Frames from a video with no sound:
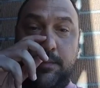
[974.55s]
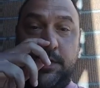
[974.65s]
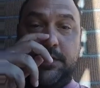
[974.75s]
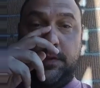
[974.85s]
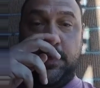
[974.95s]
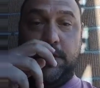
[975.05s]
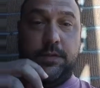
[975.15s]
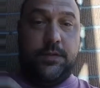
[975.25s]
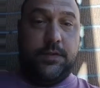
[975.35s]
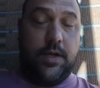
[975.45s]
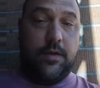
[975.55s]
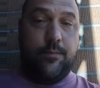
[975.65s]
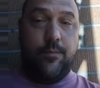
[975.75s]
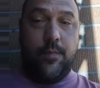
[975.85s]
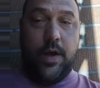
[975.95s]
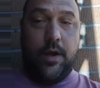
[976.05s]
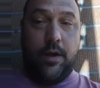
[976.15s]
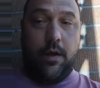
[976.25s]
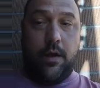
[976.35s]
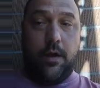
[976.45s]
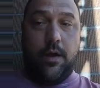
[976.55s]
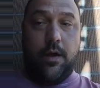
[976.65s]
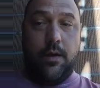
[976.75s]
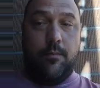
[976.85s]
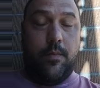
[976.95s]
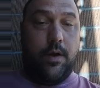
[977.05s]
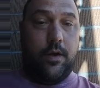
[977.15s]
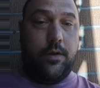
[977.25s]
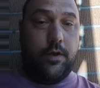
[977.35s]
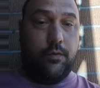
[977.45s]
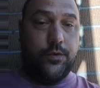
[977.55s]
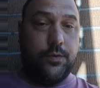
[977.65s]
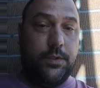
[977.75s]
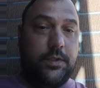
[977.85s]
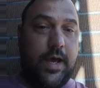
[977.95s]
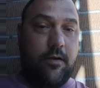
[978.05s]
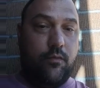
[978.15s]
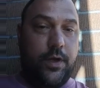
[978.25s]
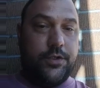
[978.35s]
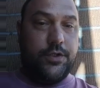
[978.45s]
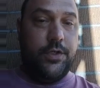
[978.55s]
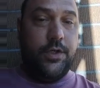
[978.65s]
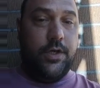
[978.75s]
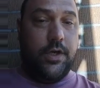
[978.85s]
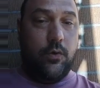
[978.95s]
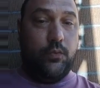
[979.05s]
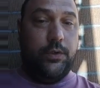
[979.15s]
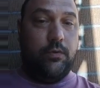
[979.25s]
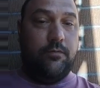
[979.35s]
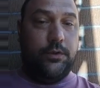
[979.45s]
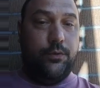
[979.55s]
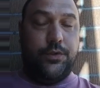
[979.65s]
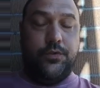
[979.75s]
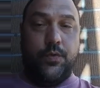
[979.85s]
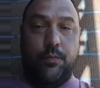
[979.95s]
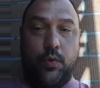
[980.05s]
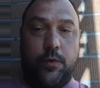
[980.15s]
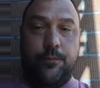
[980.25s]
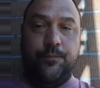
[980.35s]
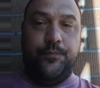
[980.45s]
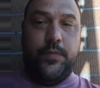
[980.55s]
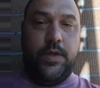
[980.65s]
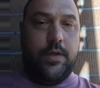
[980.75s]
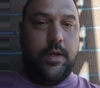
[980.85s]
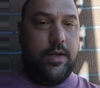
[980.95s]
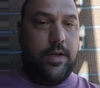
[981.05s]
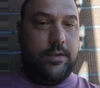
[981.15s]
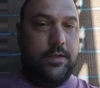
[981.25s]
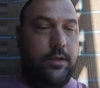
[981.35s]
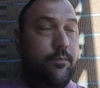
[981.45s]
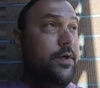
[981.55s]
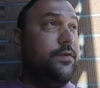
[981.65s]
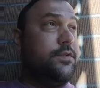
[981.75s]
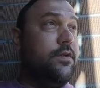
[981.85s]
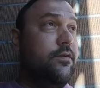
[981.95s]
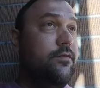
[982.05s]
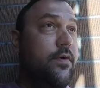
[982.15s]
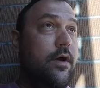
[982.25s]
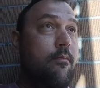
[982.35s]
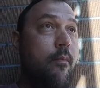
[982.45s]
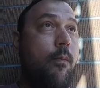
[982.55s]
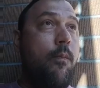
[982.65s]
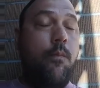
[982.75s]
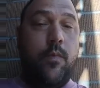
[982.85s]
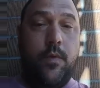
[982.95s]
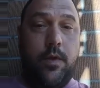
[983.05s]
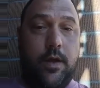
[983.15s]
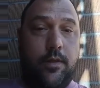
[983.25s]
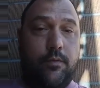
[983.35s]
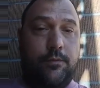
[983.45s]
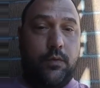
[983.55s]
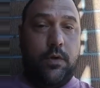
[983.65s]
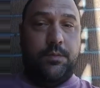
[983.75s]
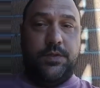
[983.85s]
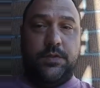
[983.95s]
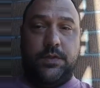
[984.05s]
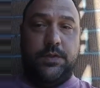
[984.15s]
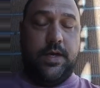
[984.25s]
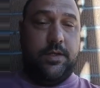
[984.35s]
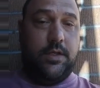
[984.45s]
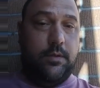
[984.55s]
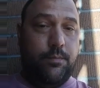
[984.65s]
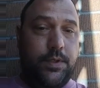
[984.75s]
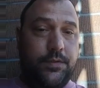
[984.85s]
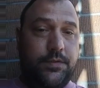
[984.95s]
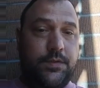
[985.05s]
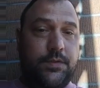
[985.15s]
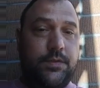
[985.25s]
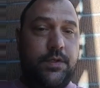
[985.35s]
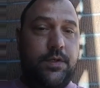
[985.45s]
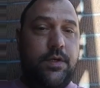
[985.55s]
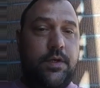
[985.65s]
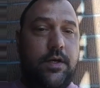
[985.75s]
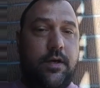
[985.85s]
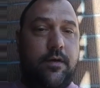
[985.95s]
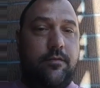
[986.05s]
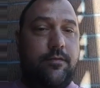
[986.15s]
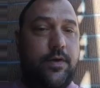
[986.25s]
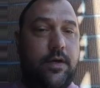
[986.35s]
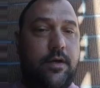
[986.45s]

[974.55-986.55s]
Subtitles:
This is the crucible out of which real revolutions are born, not the impulse of the reformist, not the impulse of